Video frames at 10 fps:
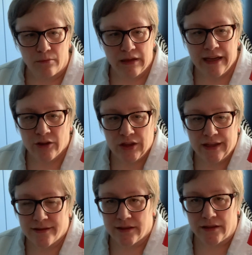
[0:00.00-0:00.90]
He
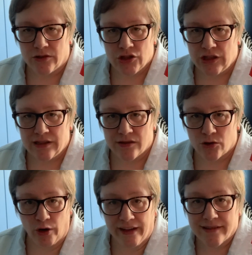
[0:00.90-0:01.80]
thinks that she's
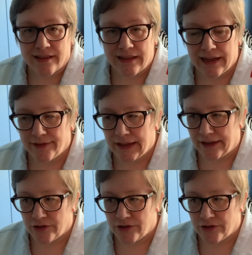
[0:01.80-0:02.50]
crazy and that